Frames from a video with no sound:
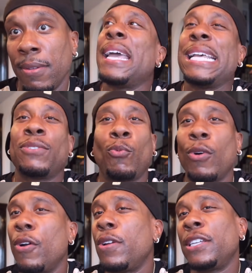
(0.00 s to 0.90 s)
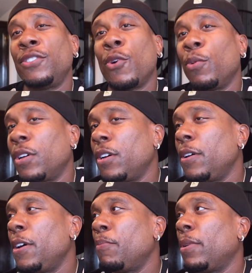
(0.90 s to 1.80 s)
His word is no
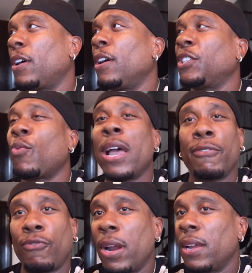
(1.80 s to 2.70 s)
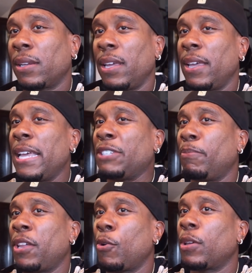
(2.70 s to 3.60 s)
good because, quite frankly, he's
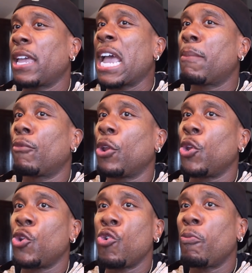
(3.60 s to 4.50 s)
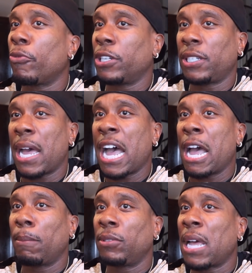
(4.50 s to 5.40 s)
been on camera numerous
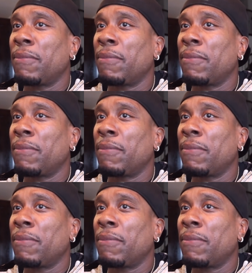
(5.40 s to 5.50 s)
times.